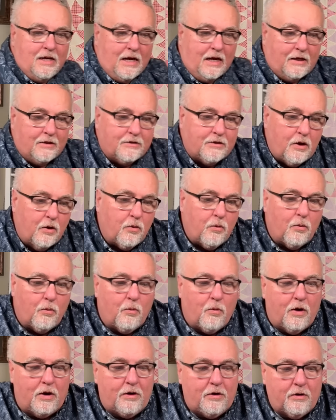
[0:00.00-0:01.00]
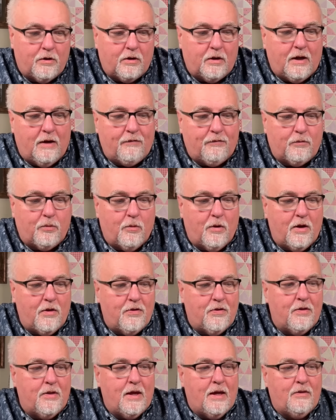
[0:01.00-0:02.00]
And so what you're left
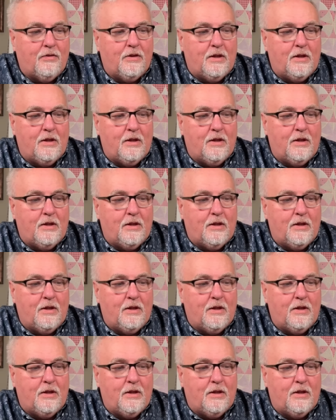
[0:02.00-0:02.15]
with at